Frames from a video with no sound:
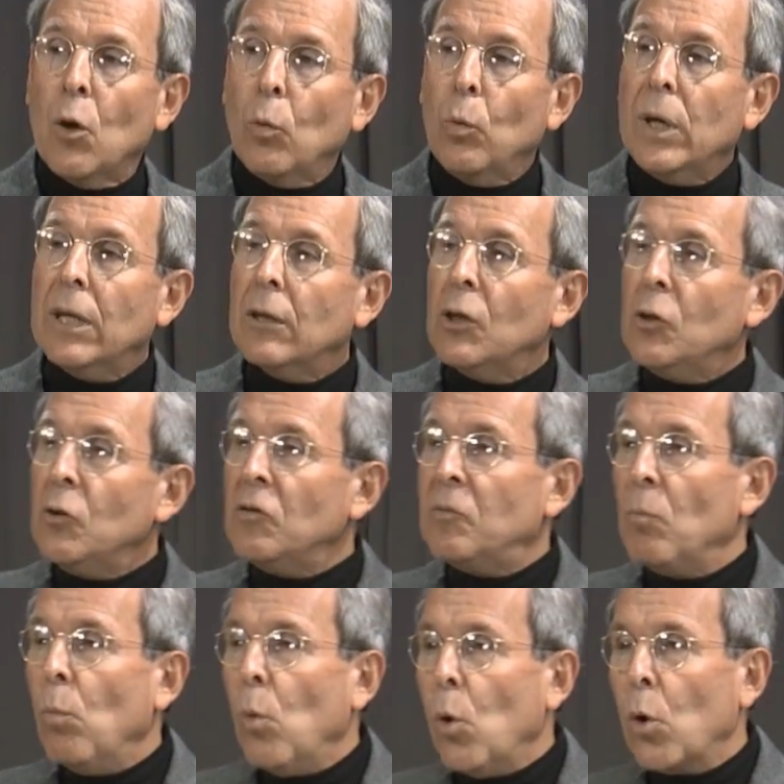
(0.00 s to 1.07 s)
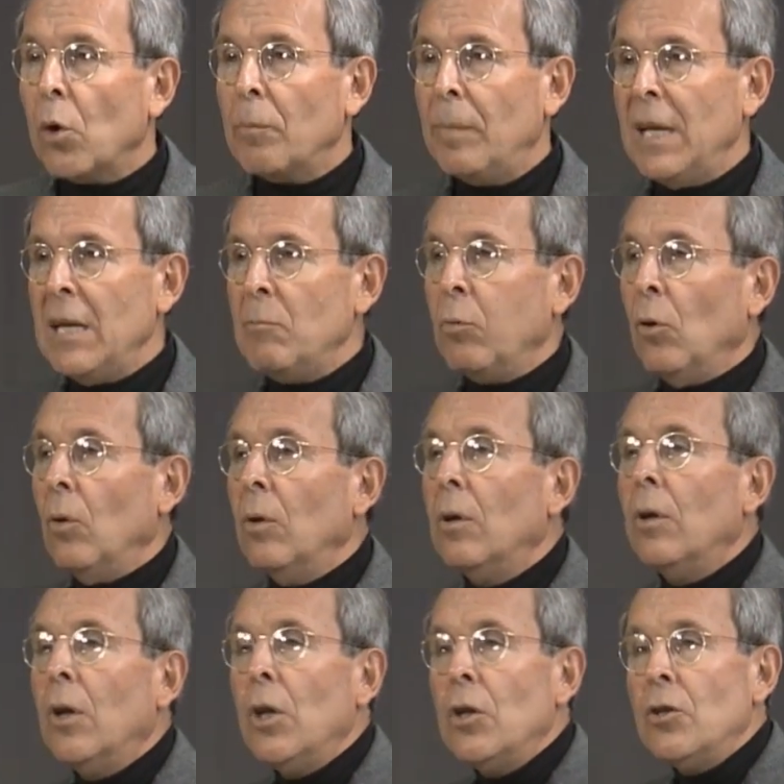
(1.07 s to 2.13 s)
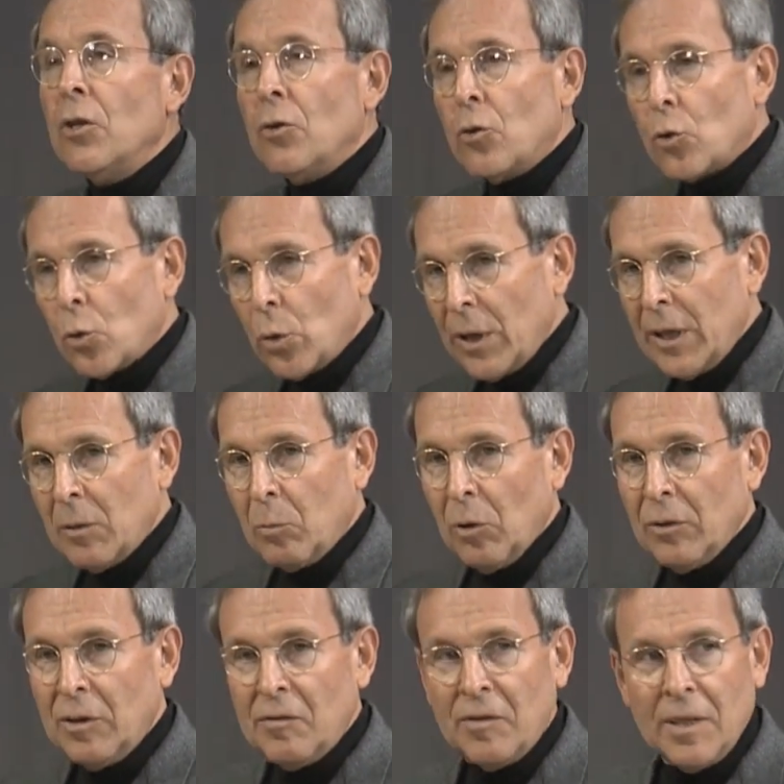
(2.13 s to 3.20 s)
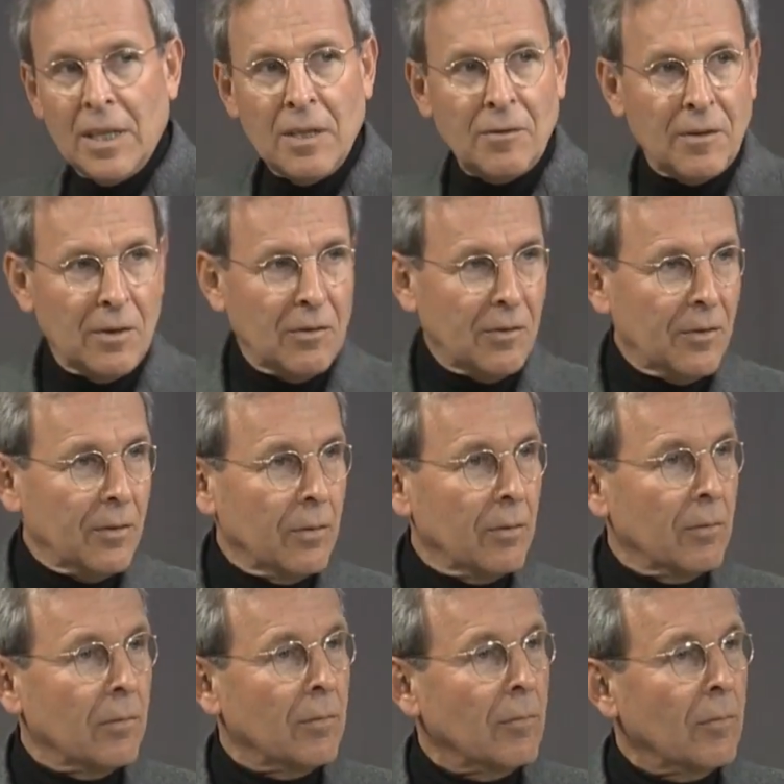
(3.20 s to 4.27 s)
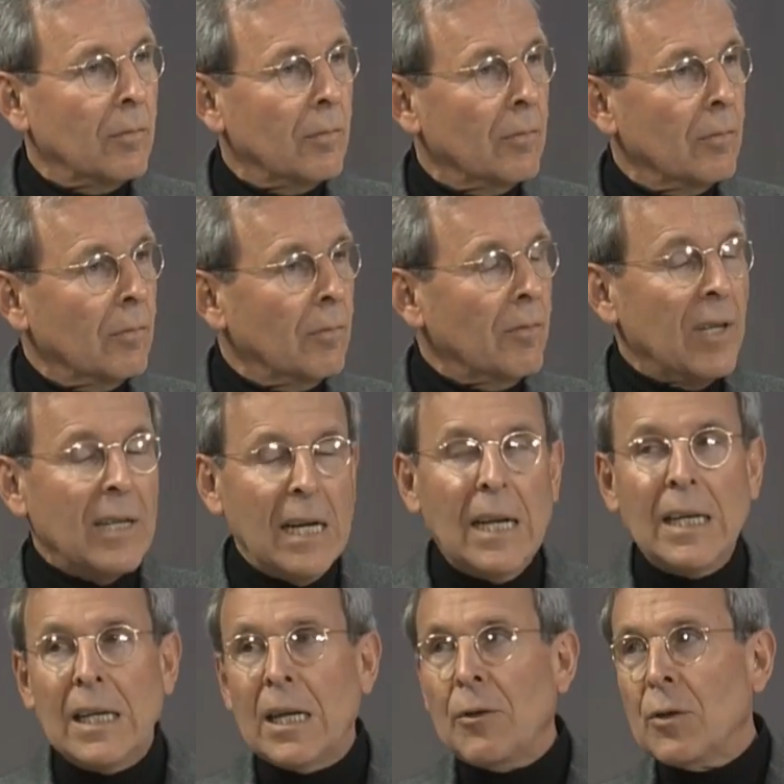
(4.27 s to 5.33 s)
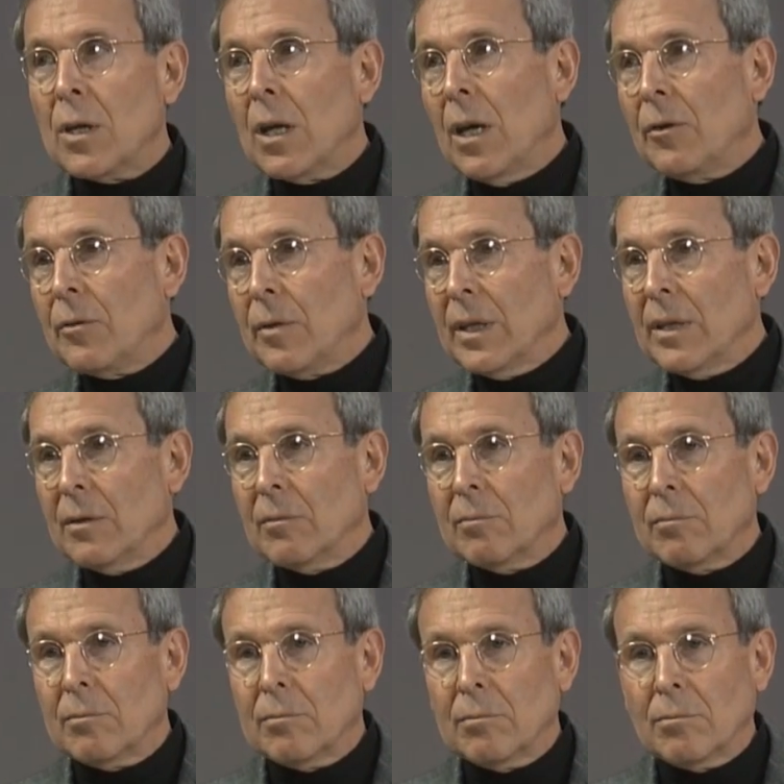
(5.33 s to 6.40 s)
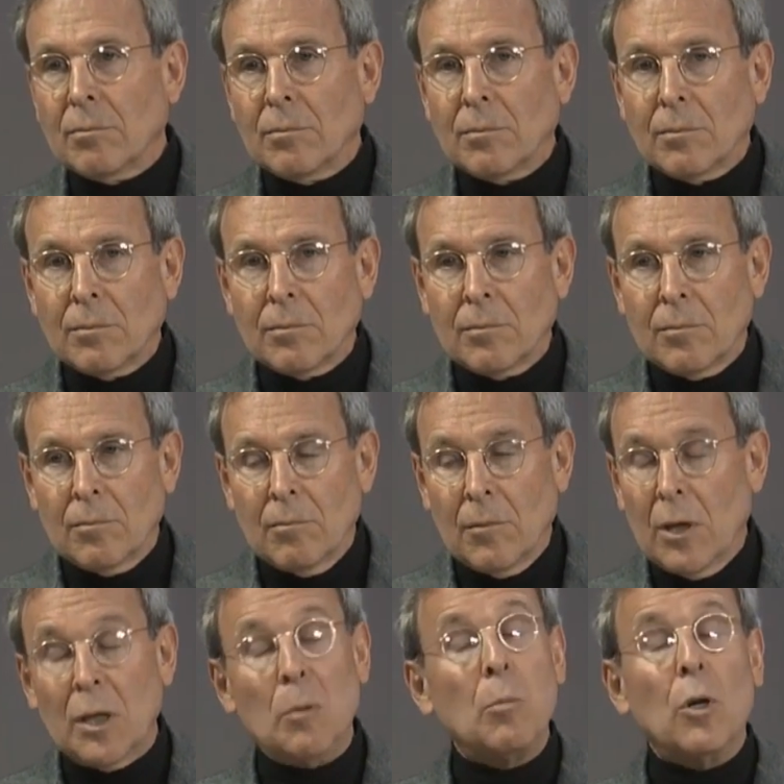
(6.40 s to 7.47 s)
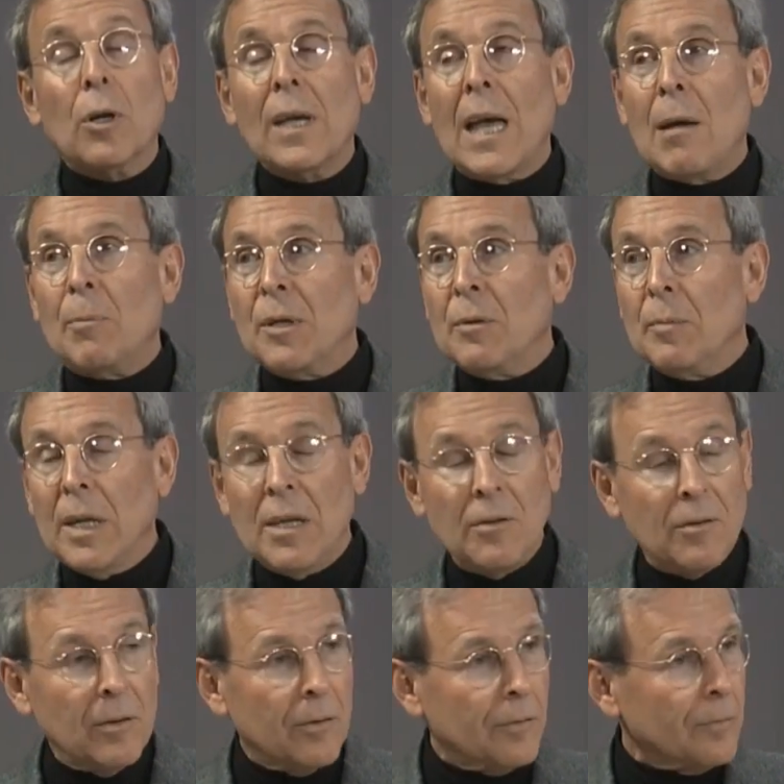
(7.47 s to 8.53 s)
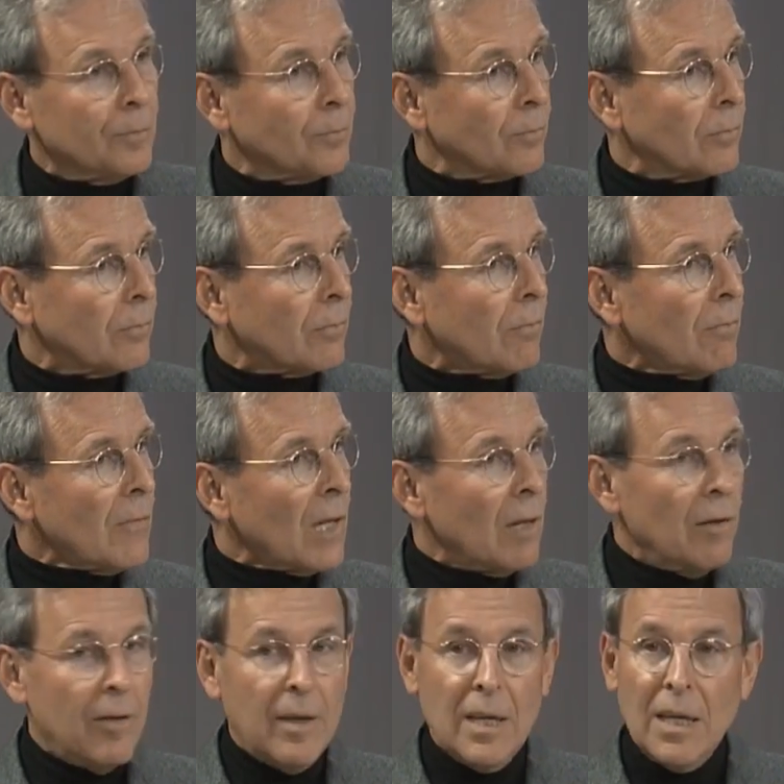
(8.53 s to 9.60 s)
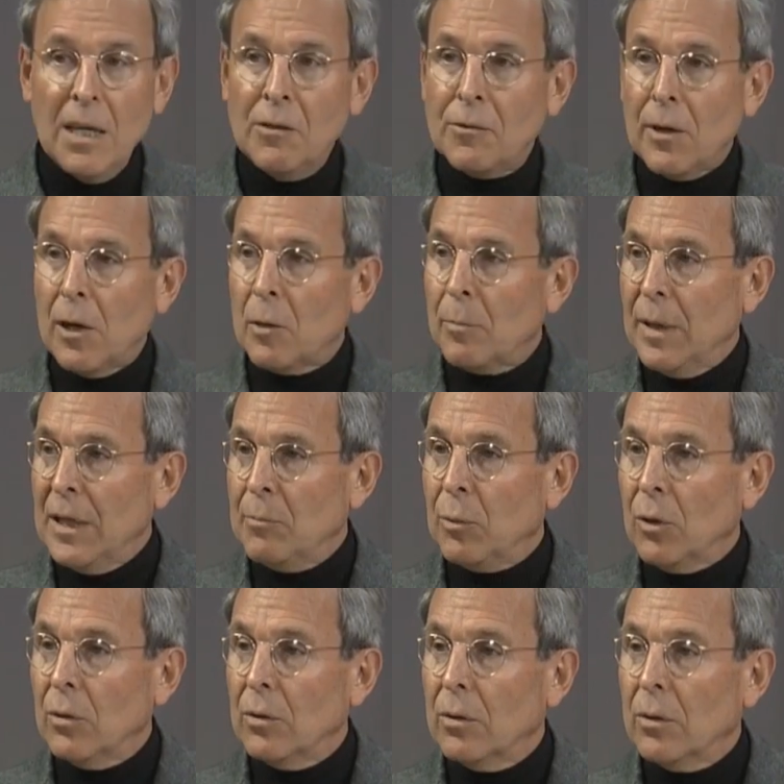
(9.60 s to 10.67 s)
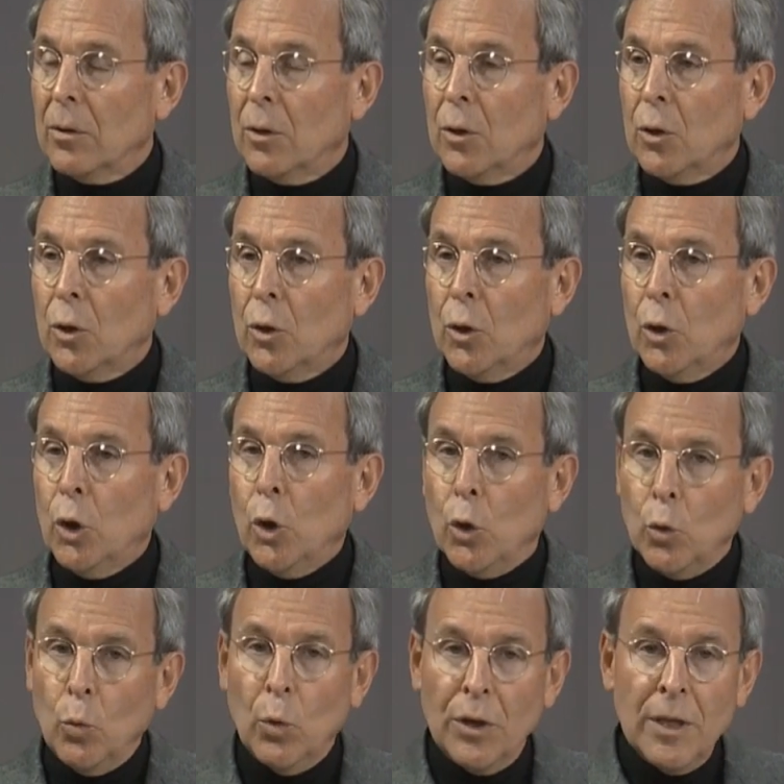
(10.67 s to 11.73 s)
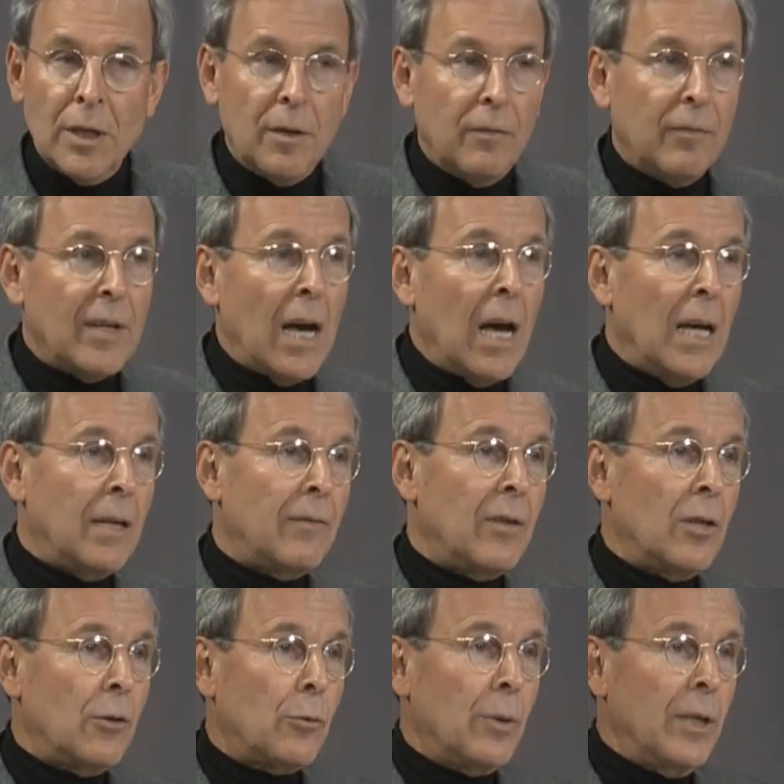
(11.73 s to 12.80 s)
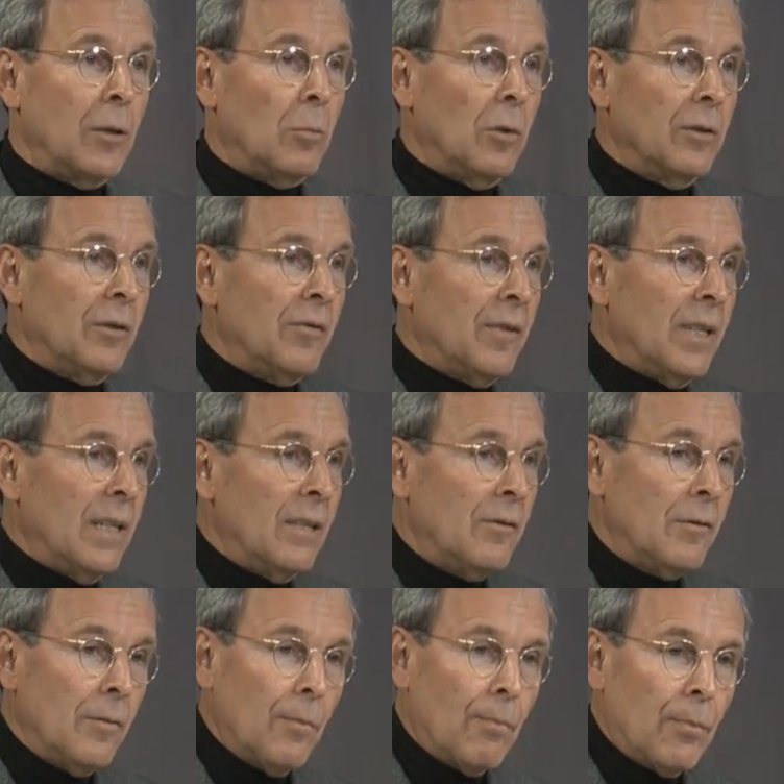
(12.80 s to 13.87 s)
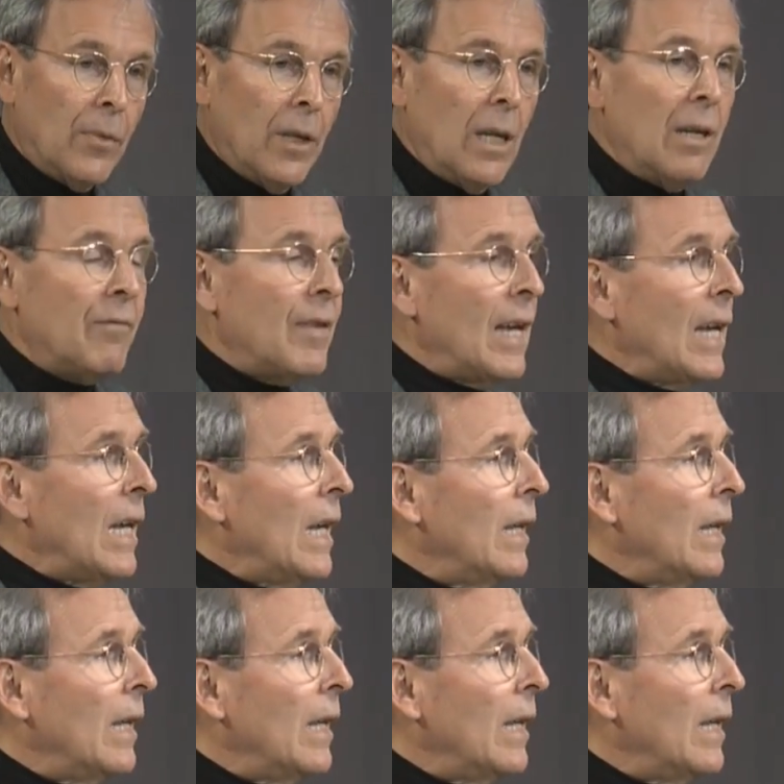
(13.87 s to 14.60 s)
We lose more people to treatable diseases than any other country on a per capita basis. These are people who wouldn't have died of their treatable disease if they